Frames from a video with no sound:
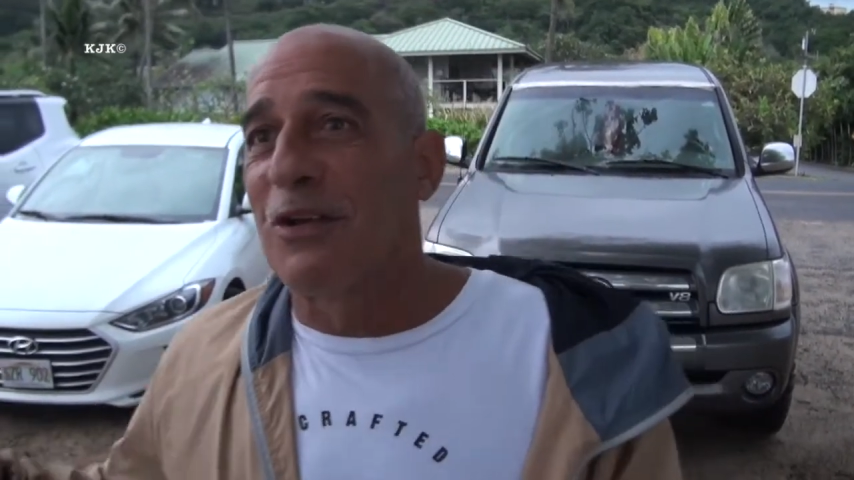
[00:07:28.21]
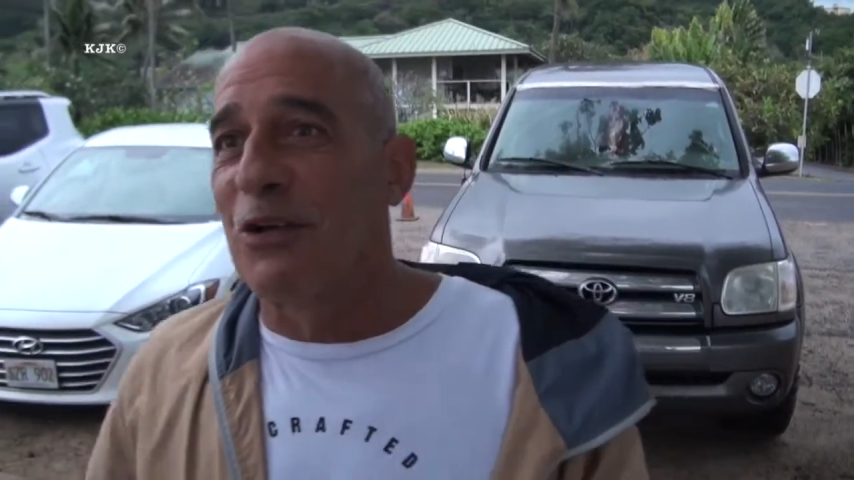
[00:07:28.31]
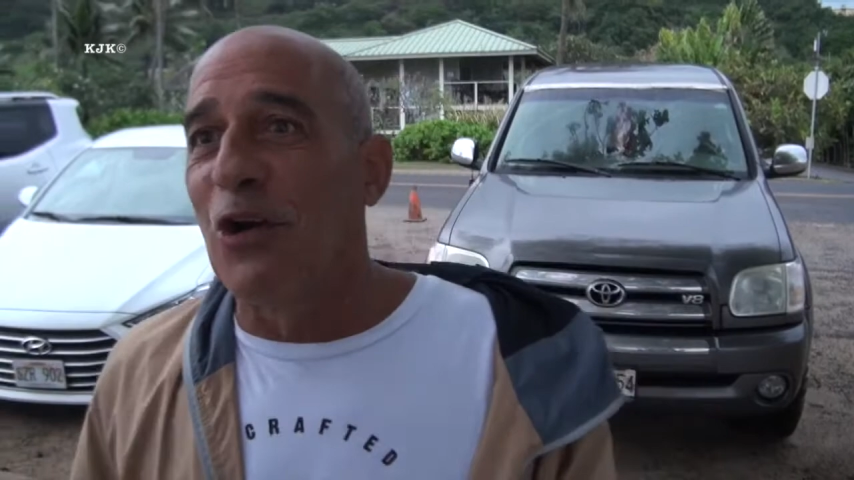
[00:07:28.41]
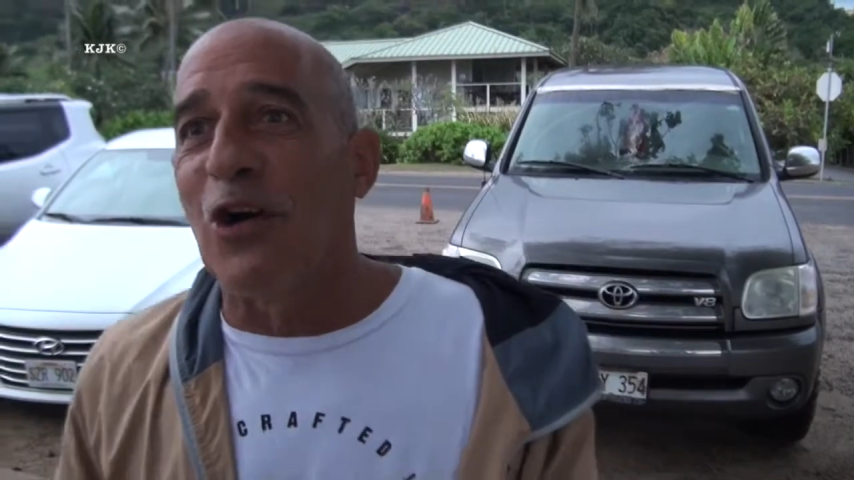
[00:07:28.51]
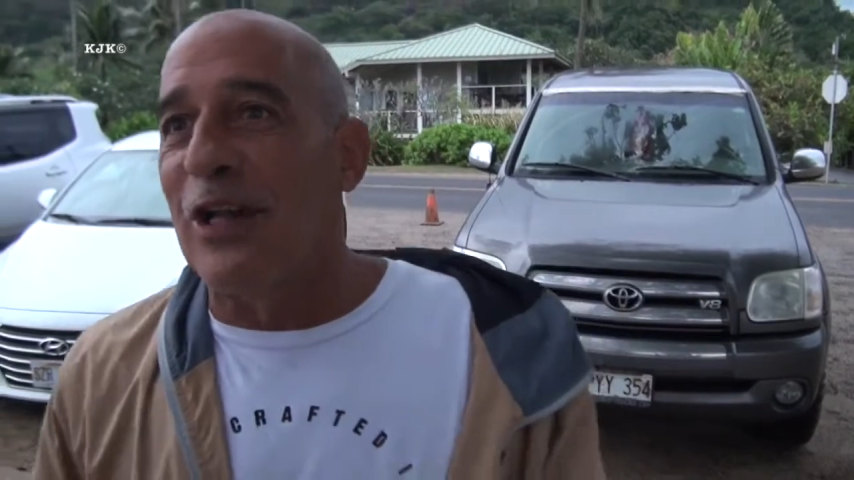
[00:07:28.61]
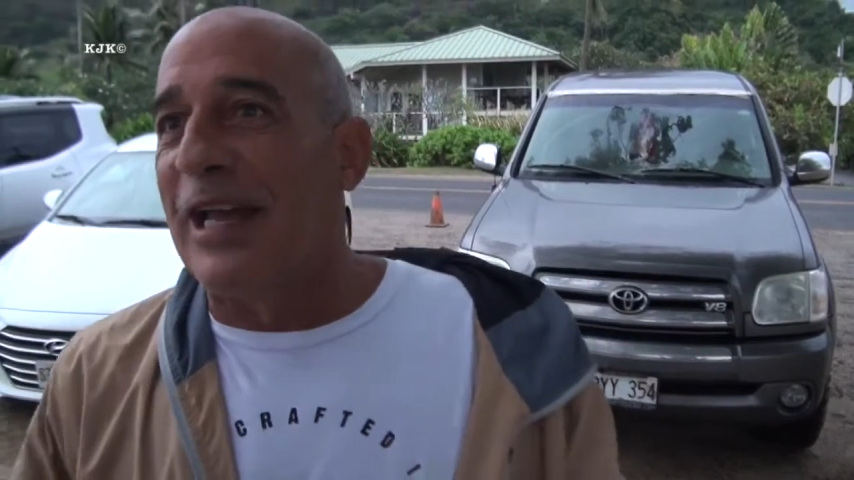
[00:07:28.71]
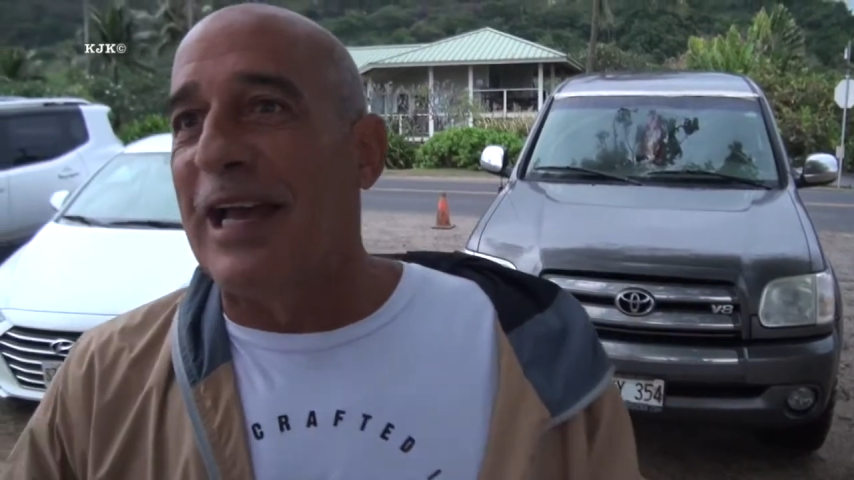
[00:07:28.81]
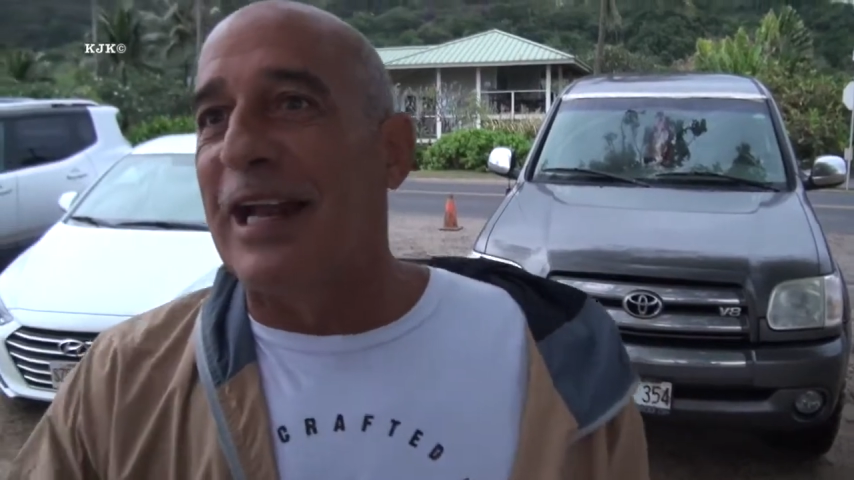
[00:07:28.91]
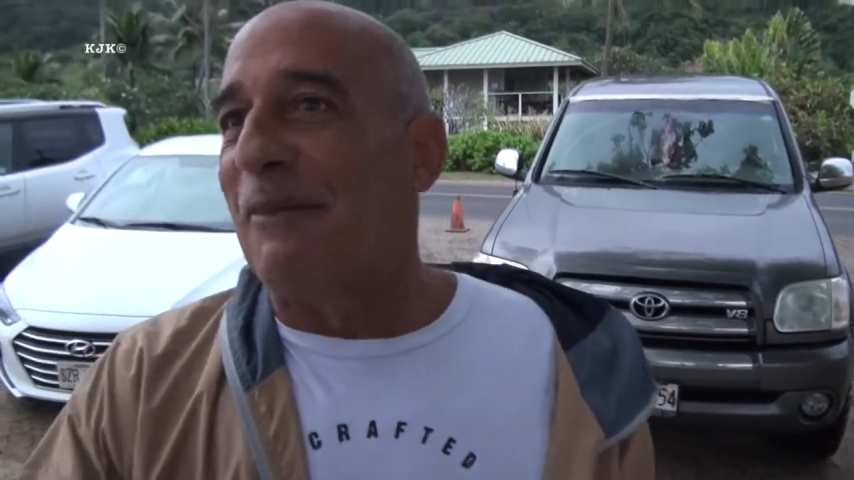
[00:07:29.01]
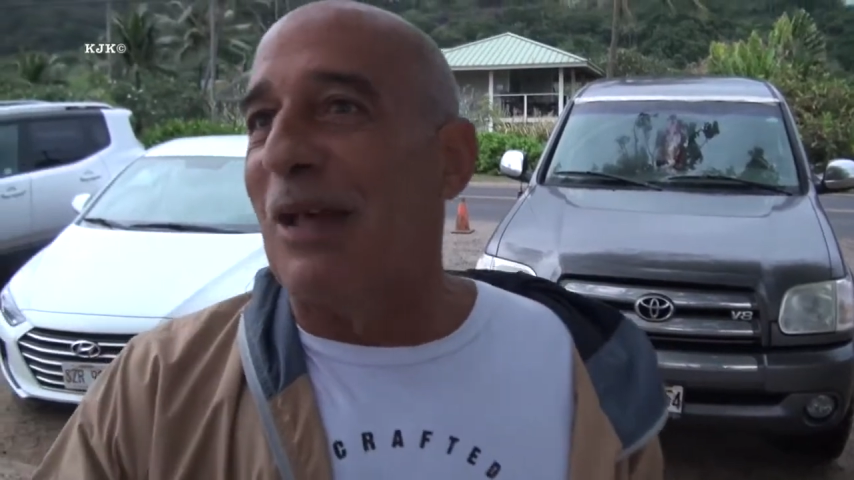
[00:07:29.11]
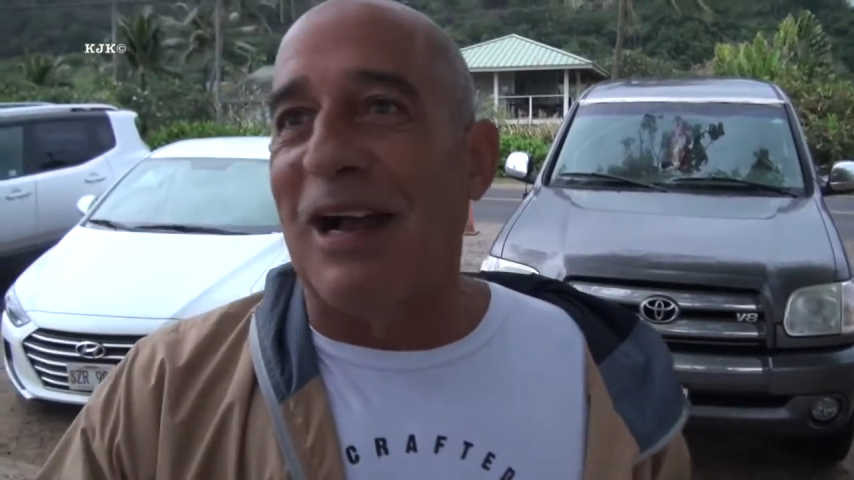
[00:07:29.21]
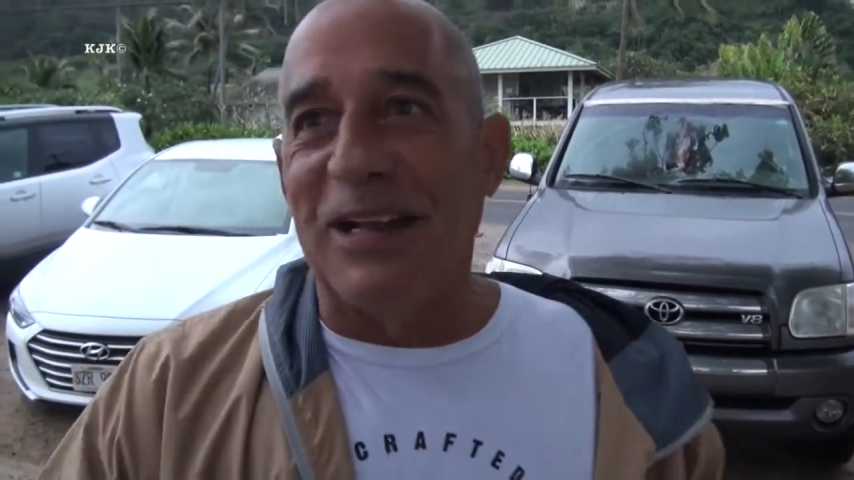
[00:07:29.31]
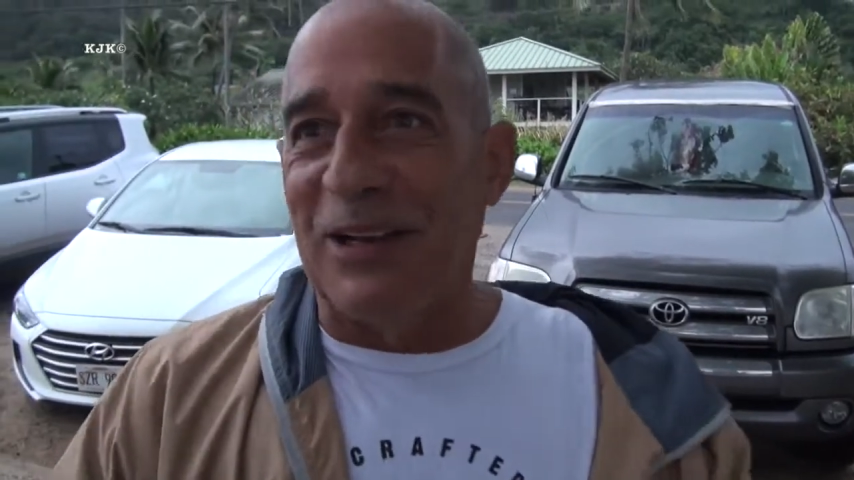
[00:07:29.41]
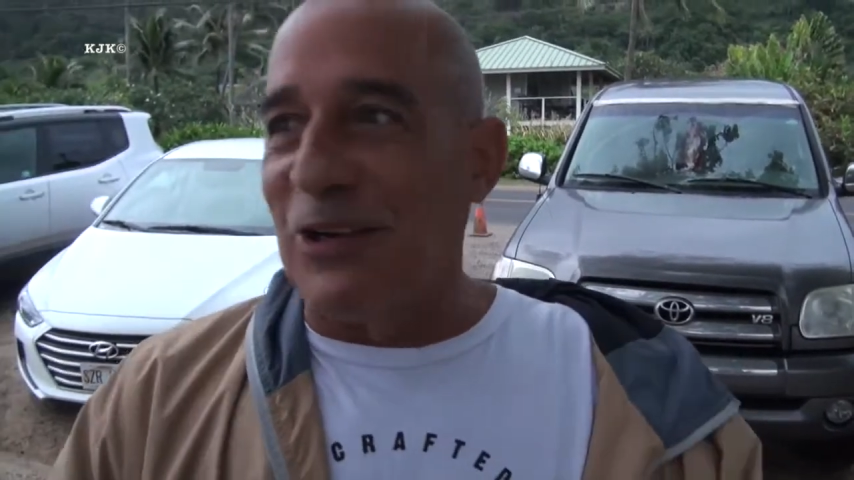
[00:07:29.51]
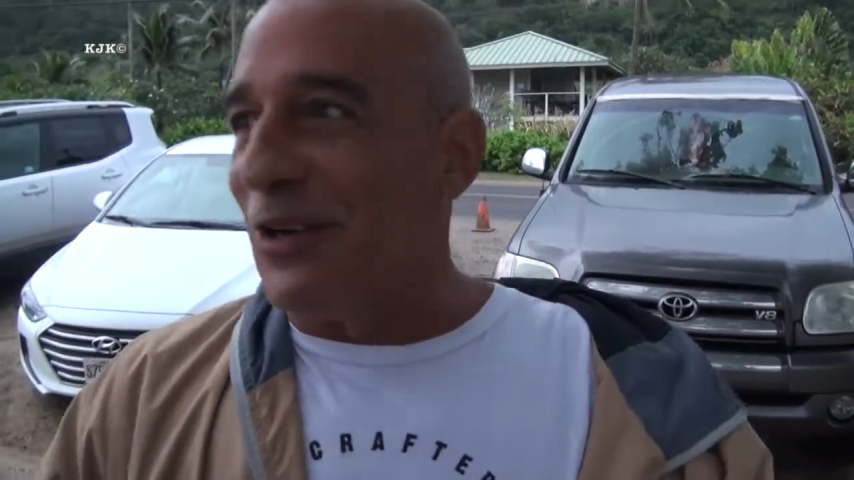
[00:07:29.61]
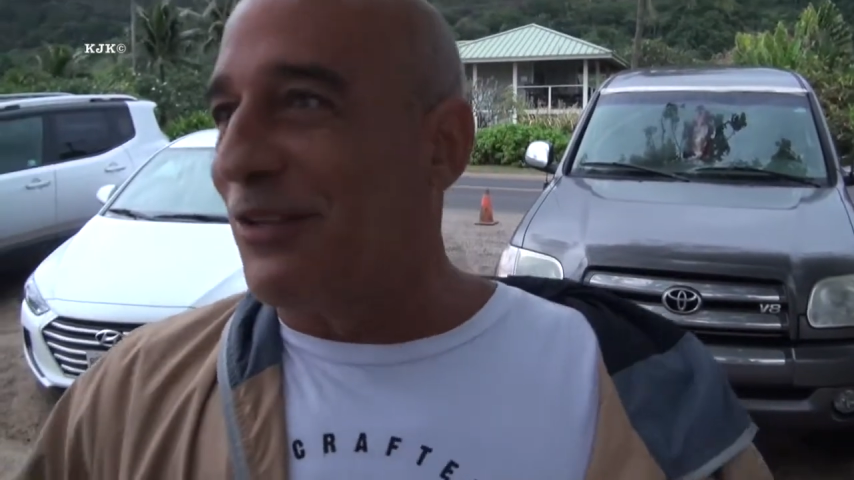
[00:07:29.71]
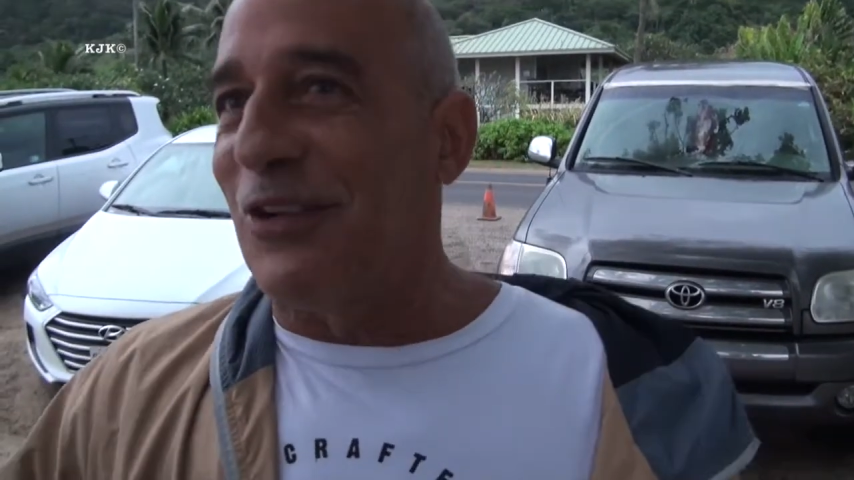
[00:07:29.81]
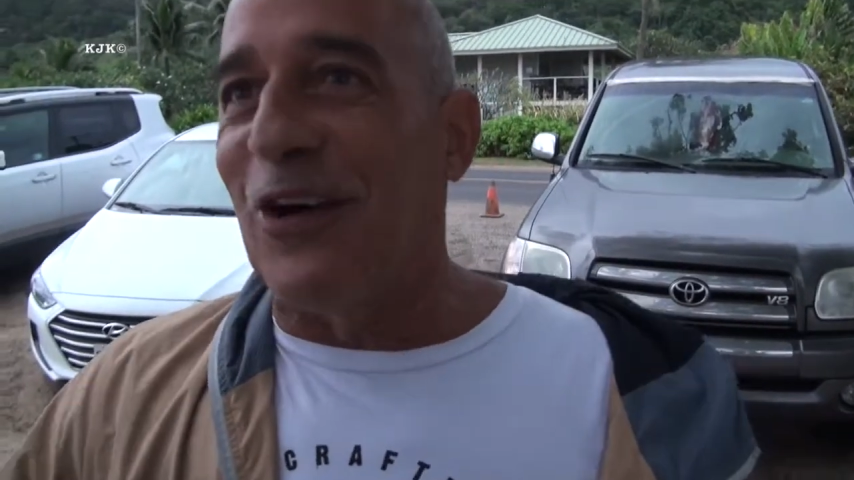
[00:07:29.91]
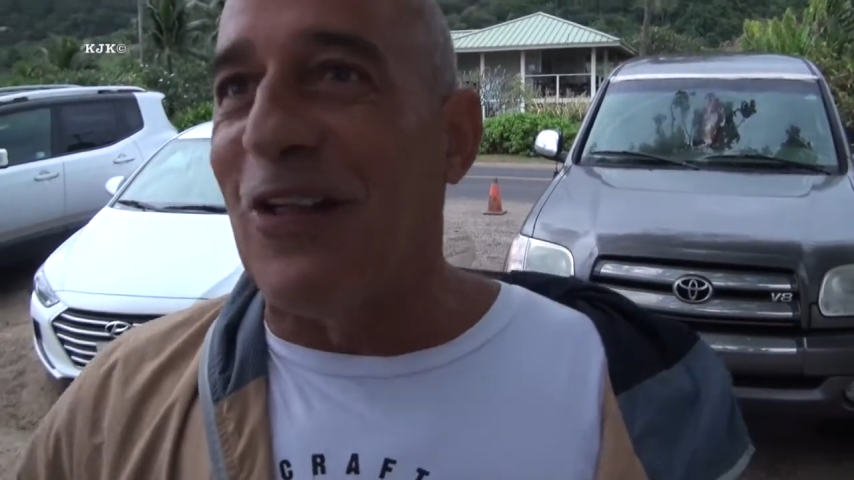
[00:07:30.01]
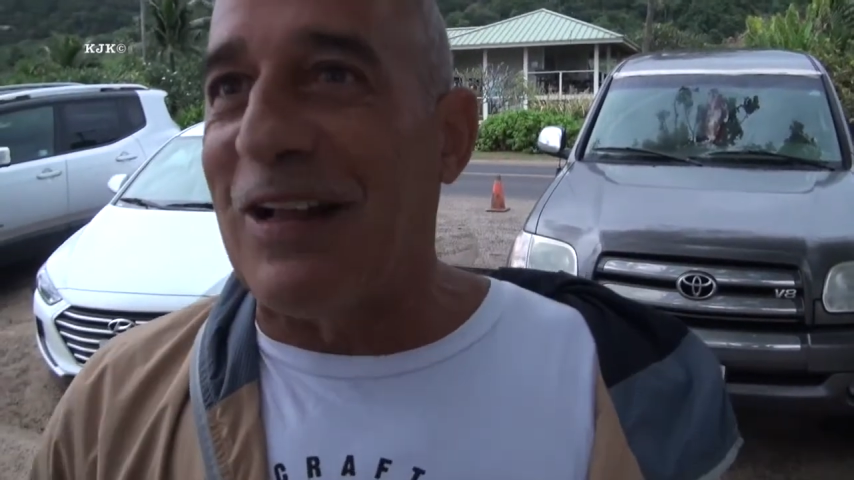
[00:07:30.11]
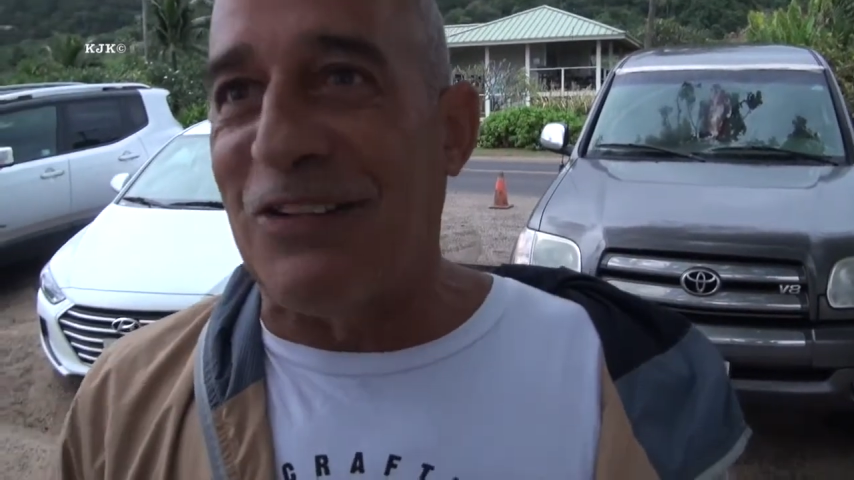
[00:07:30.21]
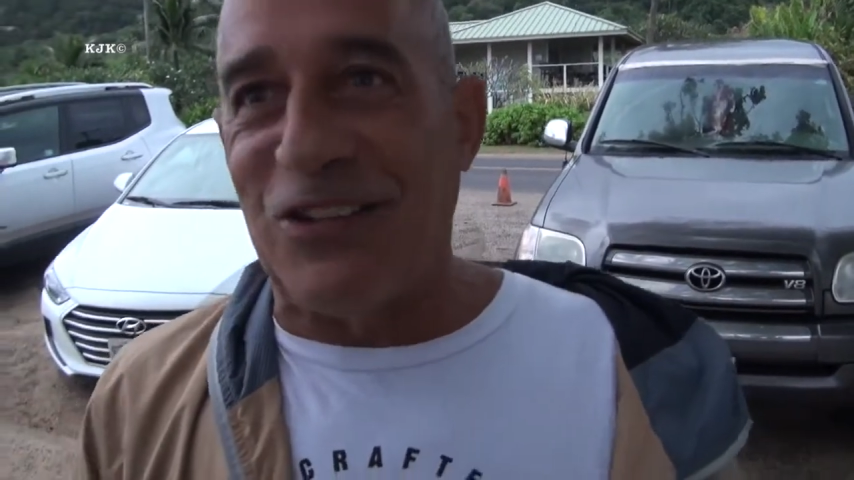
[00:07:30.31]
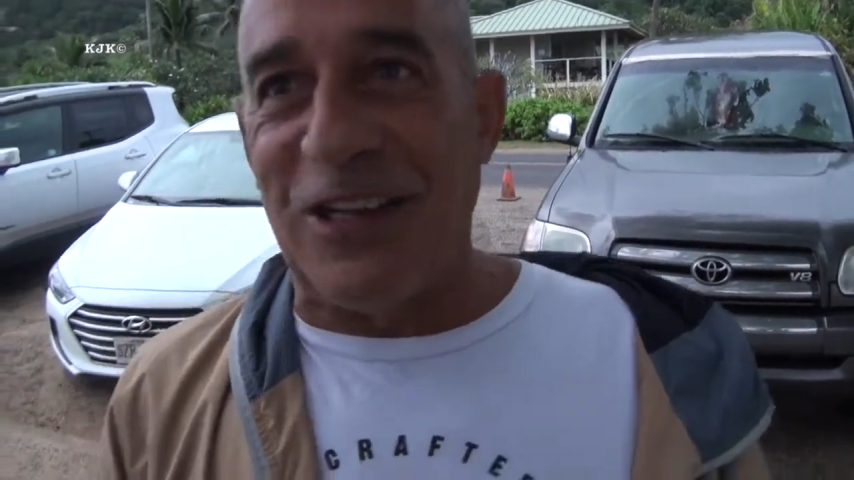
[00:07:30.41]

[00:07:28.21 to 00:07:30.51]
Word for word: the Google answer. It. I'm not going to go do all that.